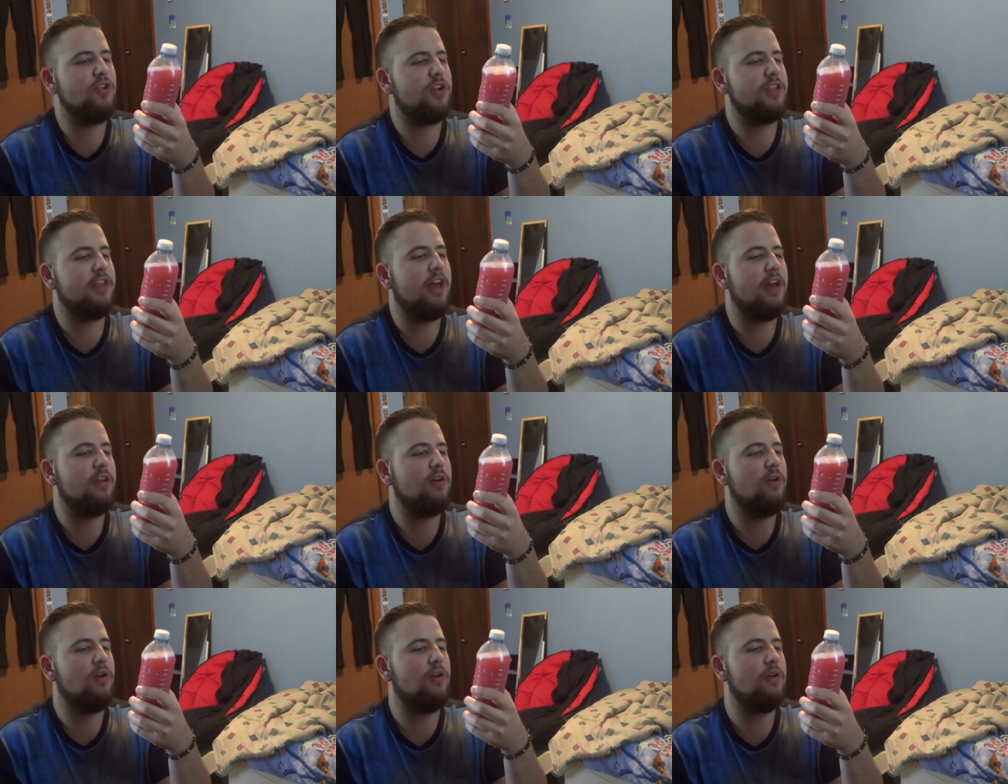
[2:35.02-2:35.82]
look at that.
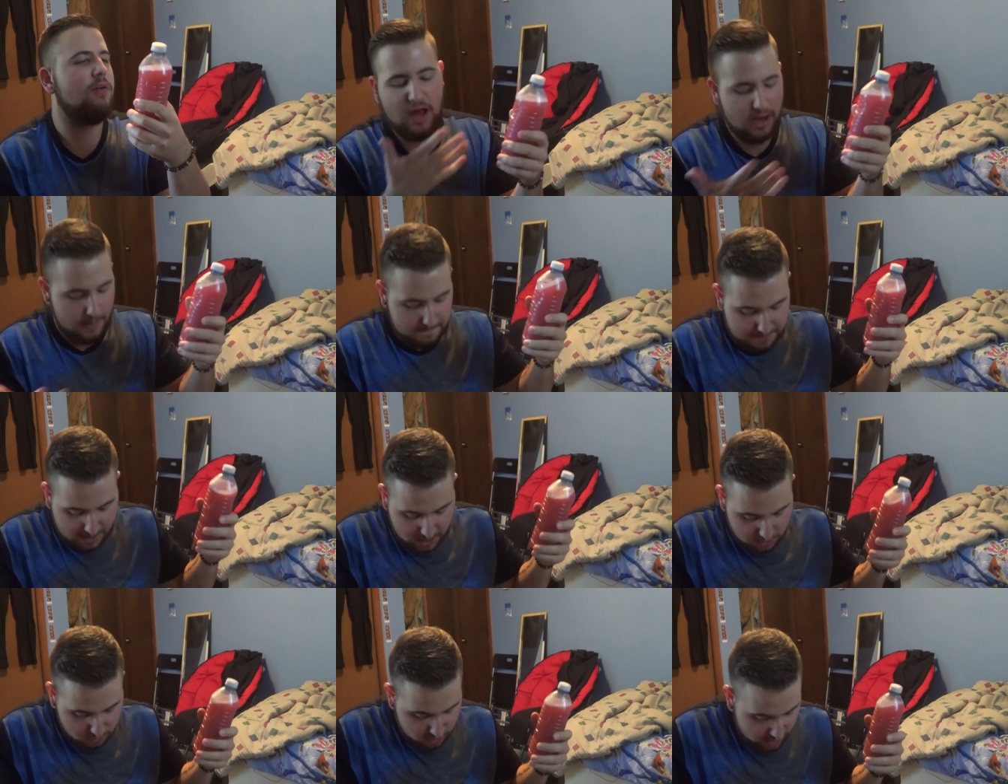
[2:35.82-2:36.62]
Oh, I got
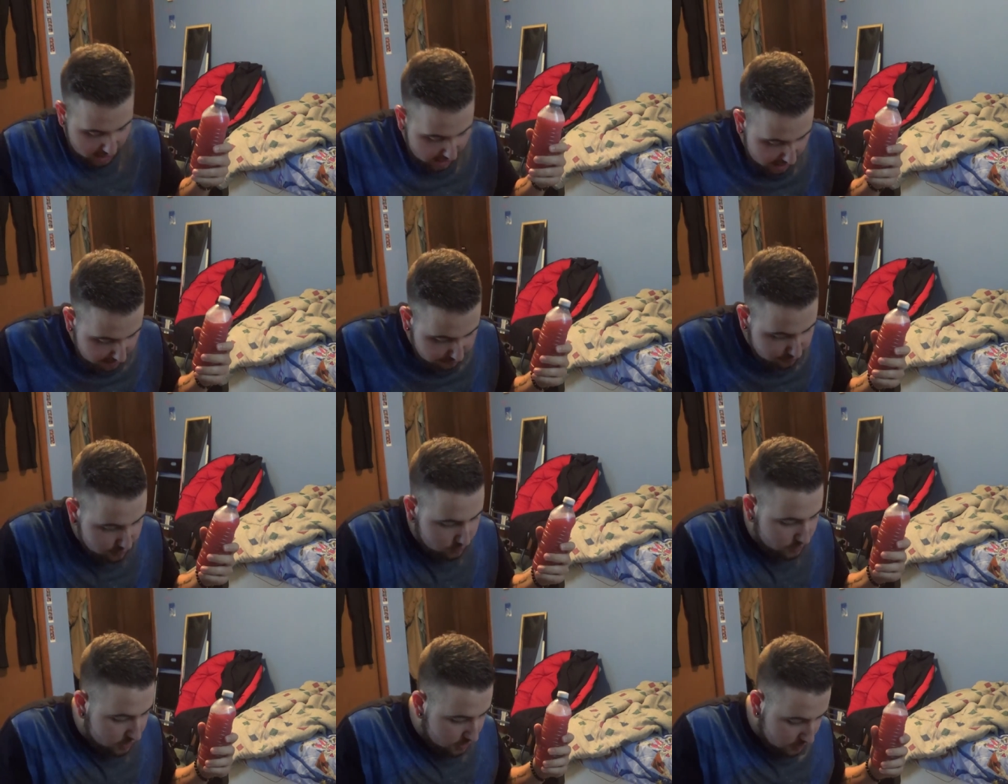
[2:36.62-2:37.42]
powder
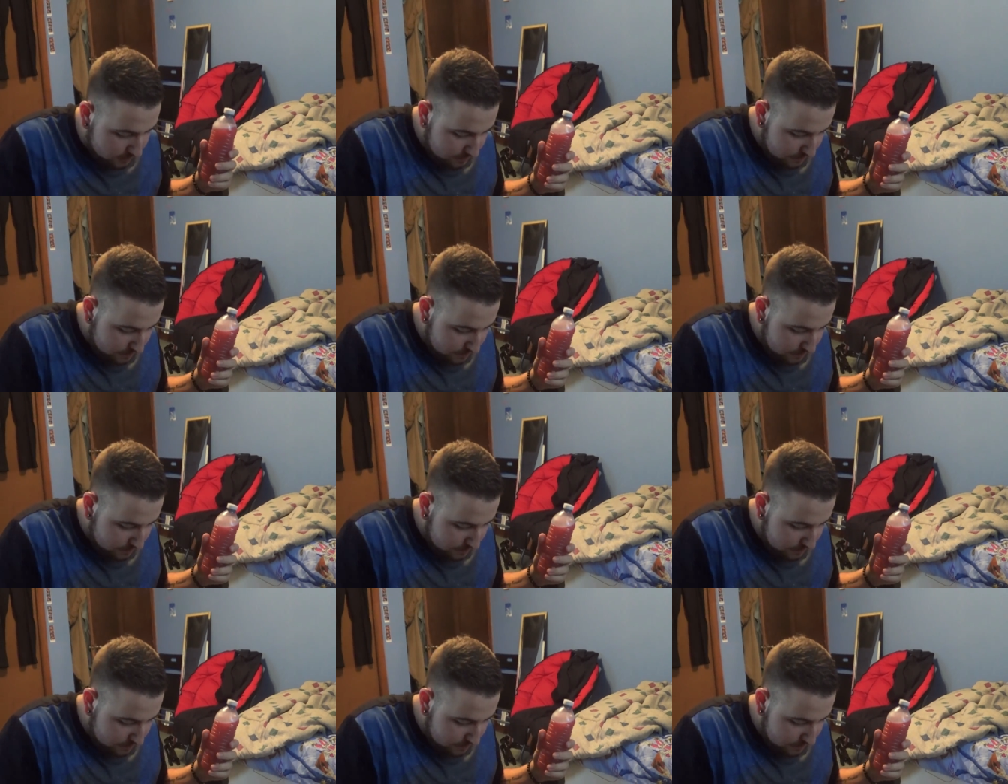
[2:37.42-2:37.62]
everywhere.